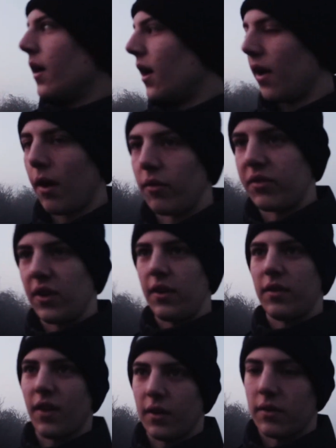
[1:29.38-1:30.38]
uh, obviously
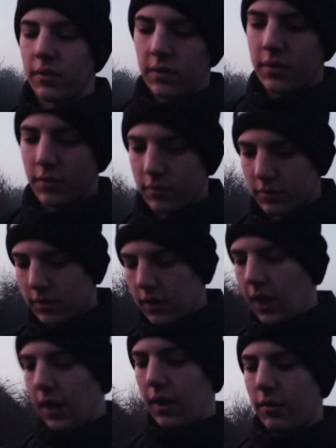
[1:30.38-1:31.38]
sun
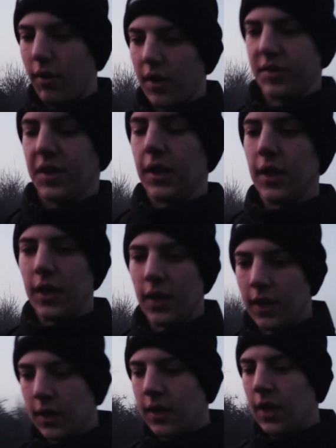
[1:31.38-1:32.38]
uh, rising
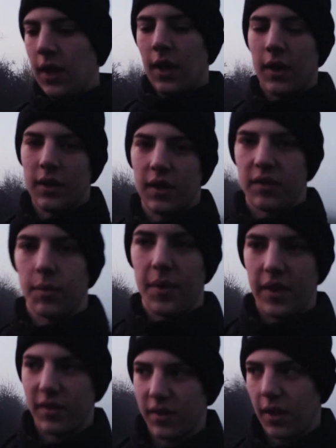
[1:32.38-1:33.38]
needs to be
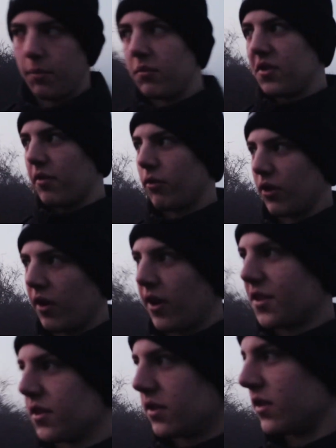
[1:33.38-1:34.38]
in the same general
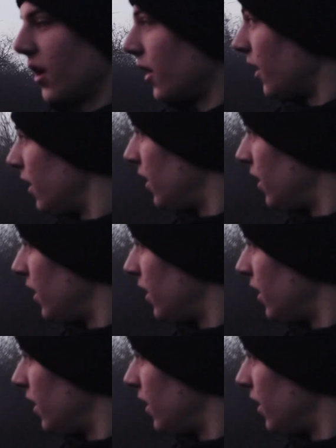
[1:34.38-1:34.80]
direction. So